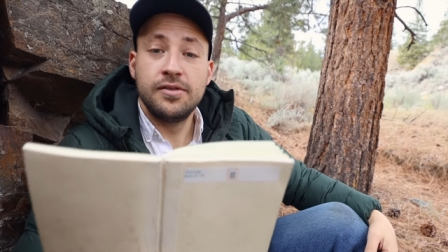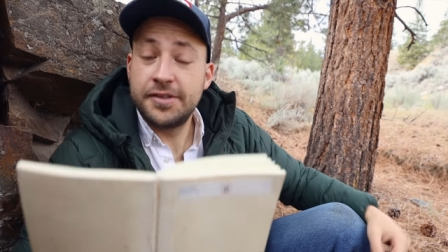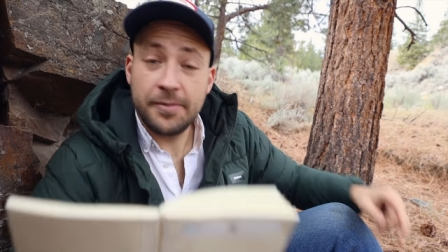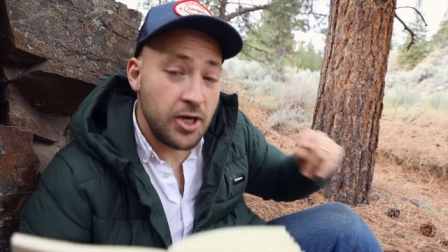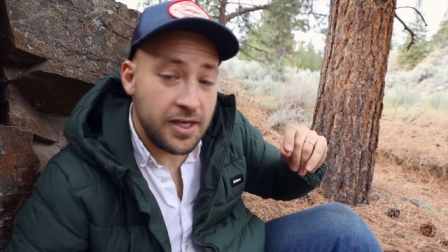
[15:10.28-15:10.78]

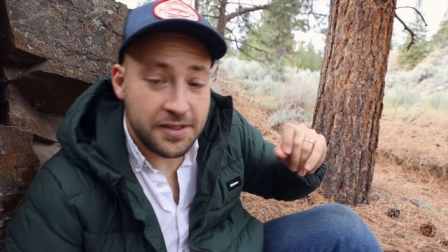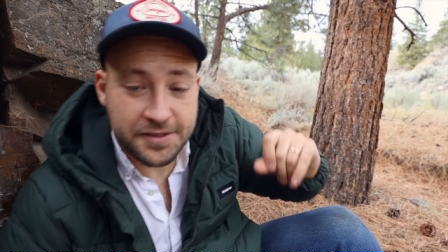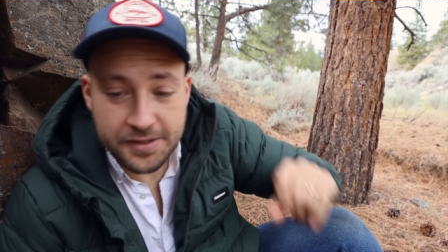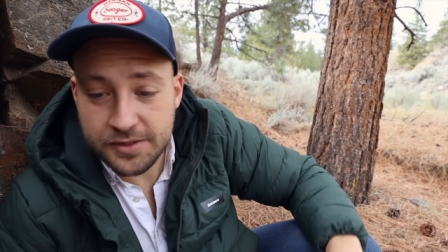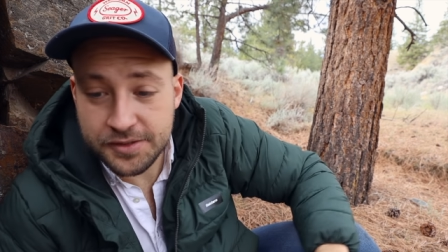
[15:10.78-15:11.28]
Someone
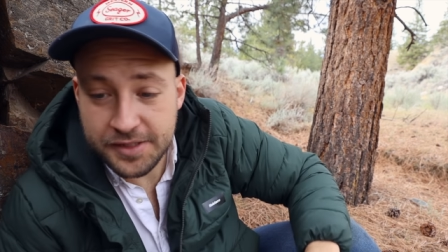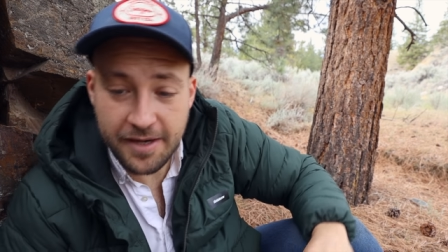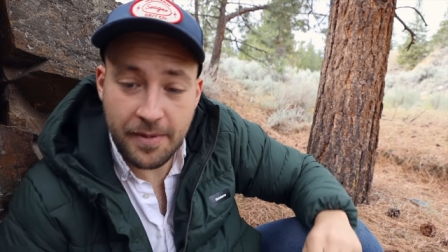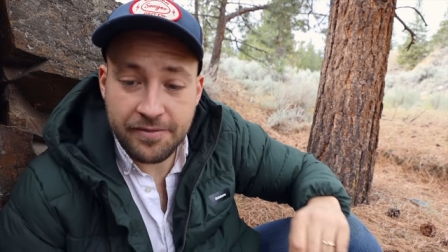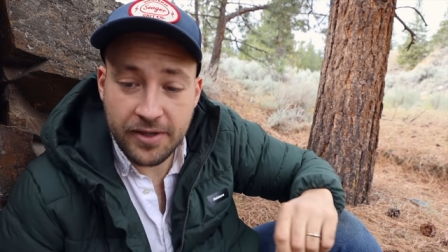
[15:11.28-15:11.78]
else, whose
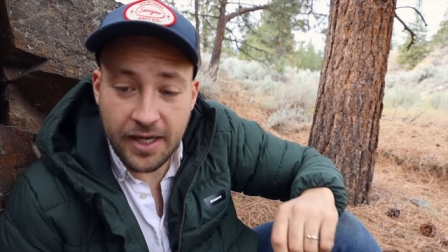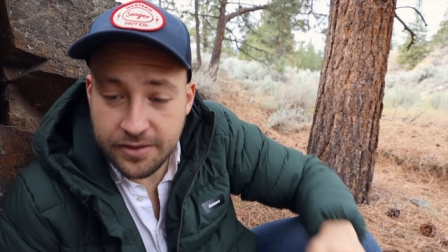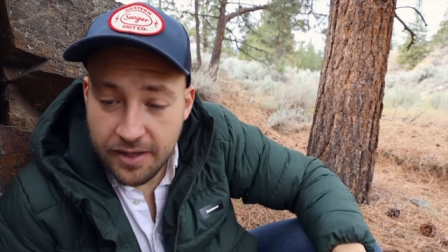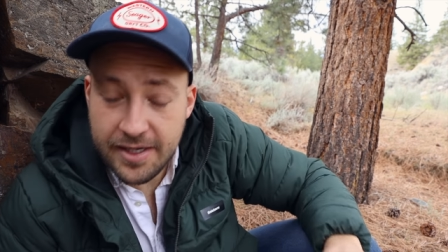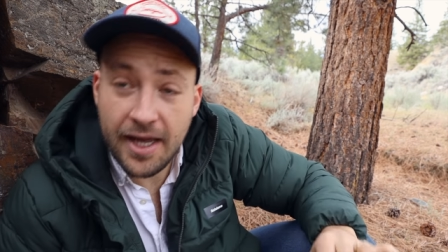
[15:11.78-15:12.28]
name I forgot
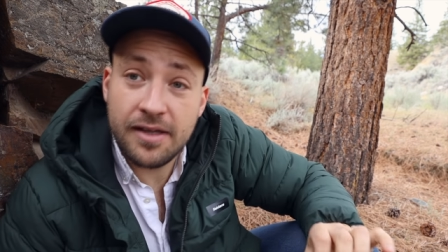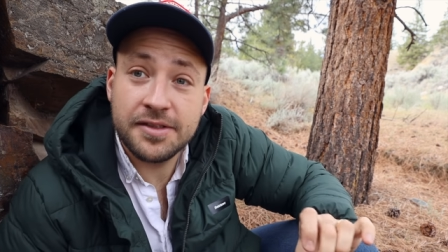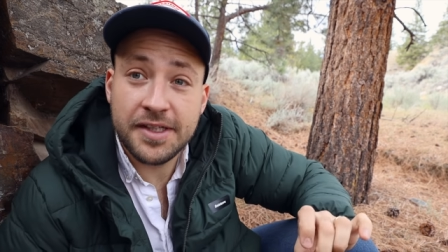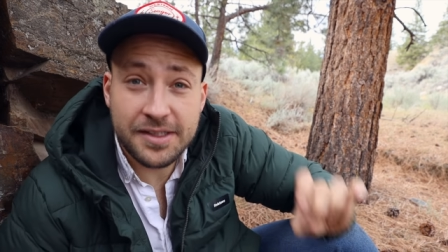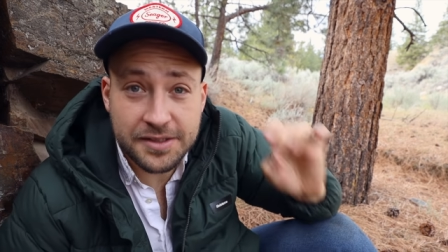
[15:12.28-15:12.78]
to write down,
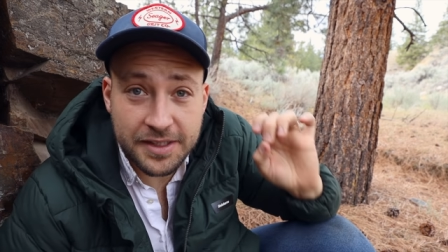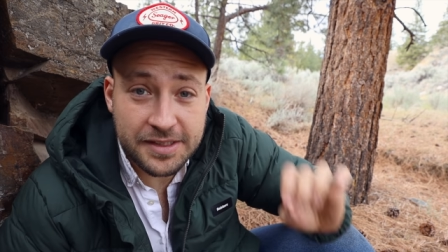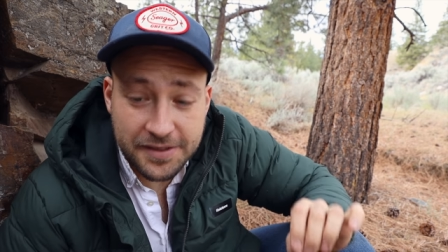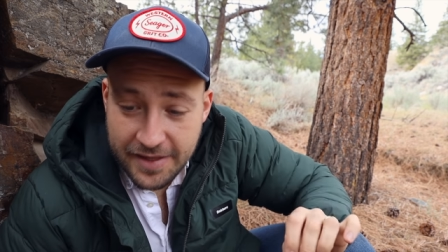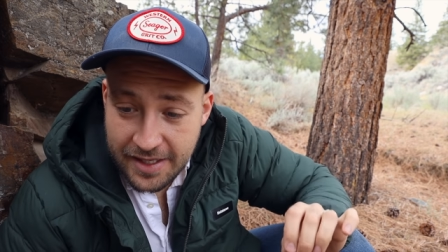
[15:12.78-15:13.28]
says,
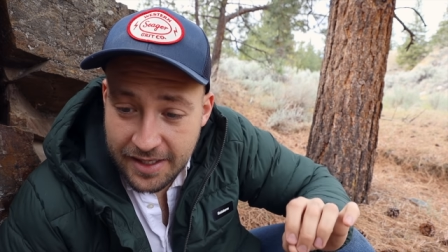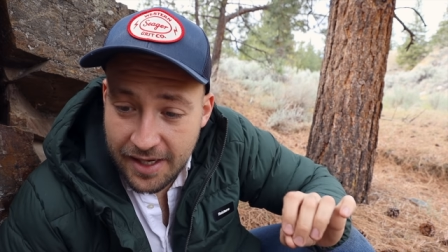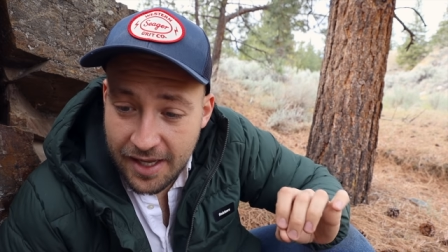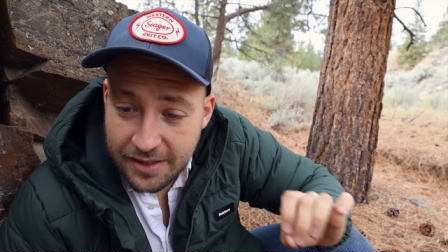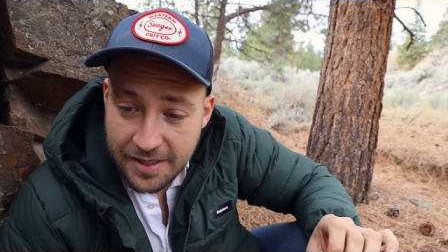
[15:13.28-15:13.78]
is the
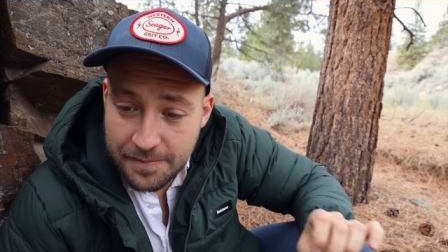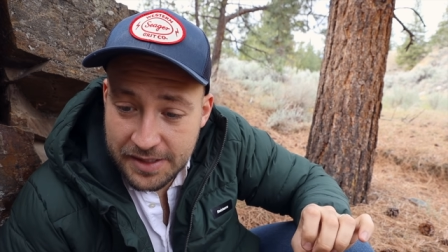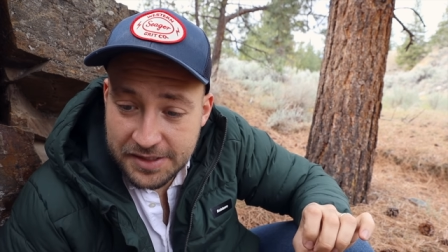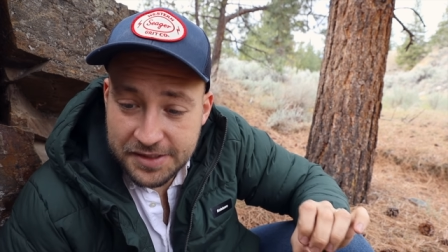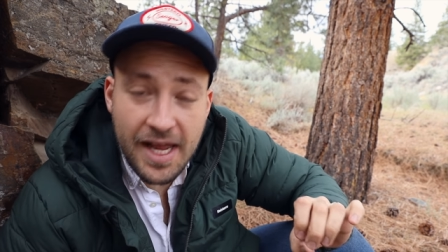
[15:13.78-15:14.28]

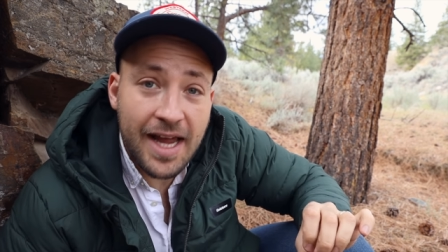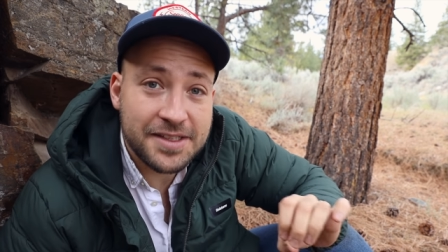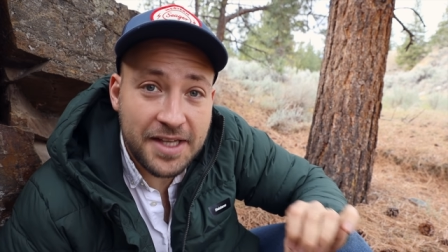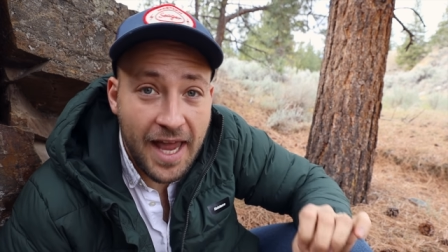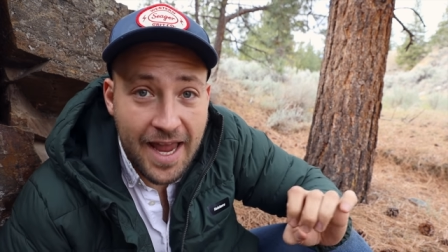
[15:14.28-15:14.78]
Olympus
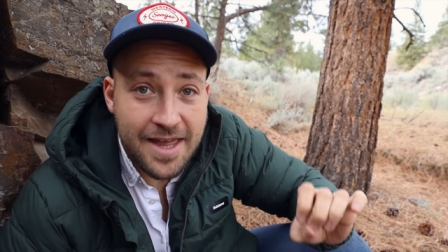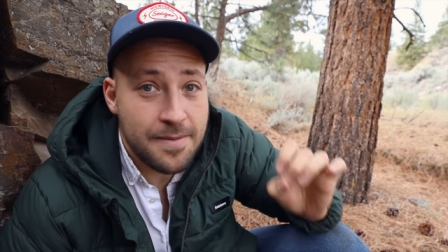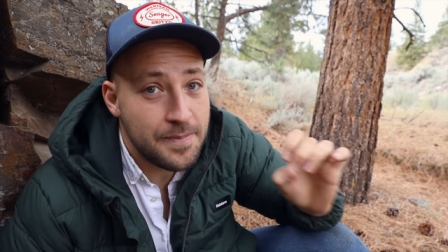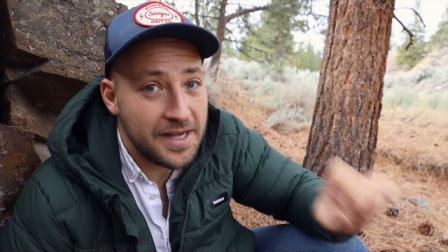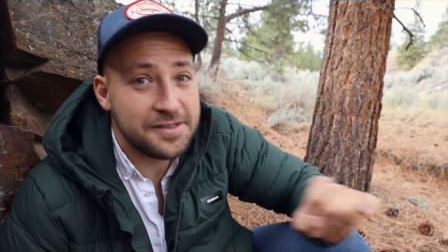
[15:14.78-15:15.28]
XA the
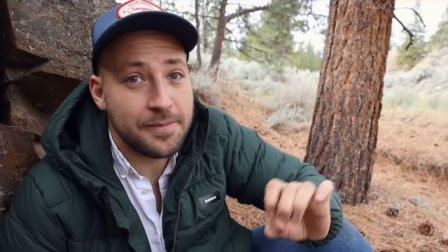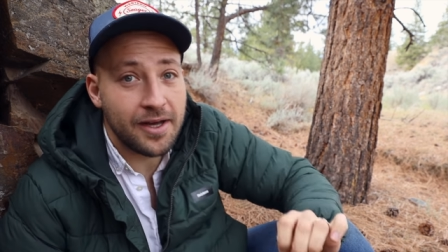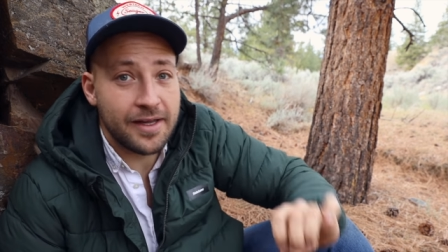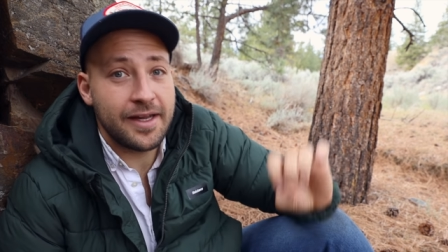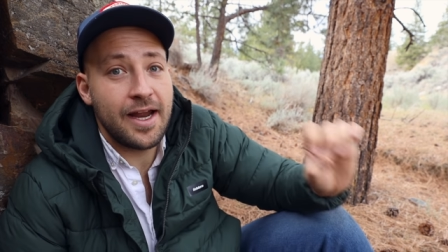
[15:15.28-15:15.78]
best
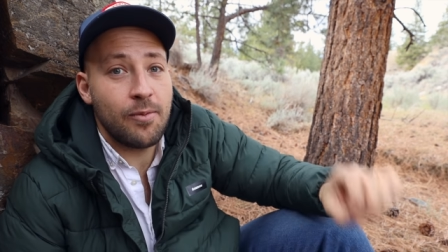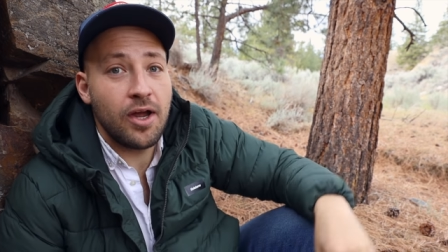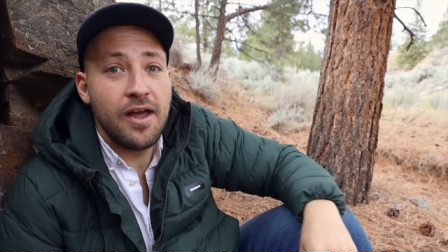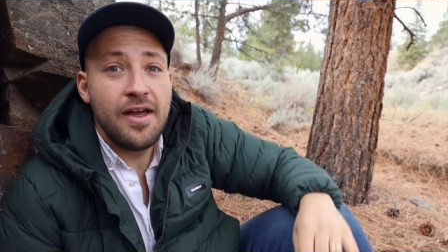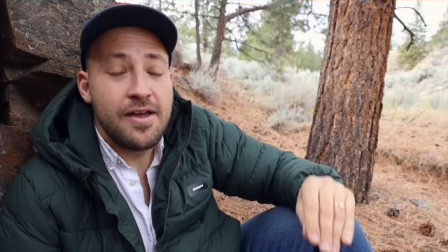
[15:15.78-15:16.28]
pocket
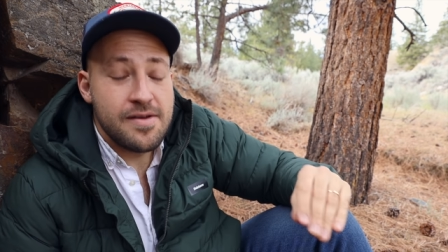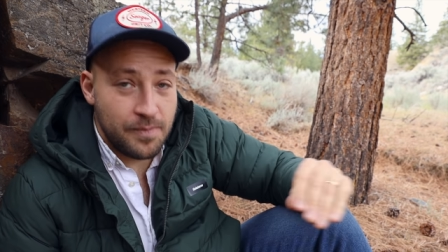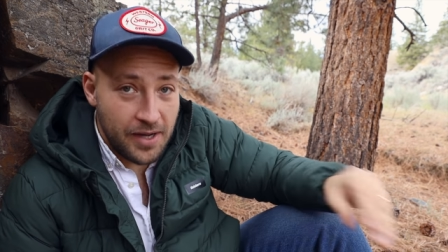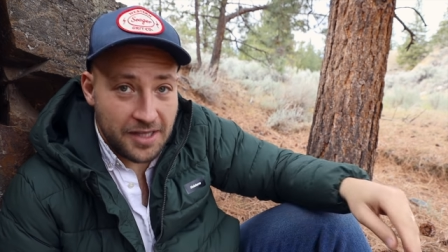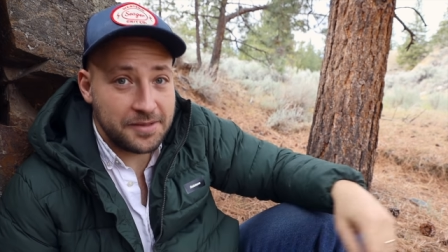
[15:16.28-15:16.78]
camera?
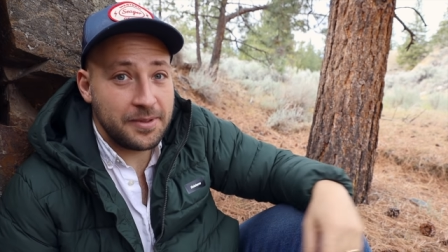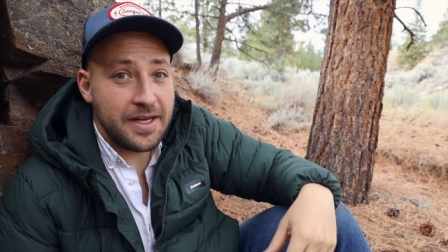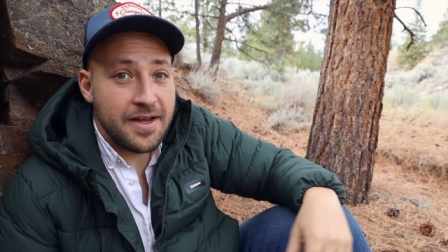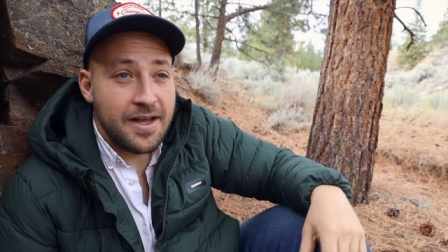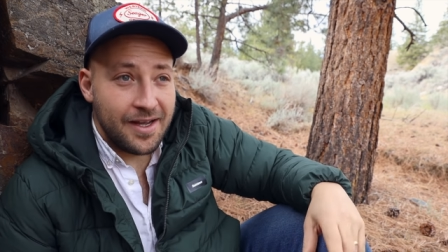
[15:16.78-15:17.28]
Possibly.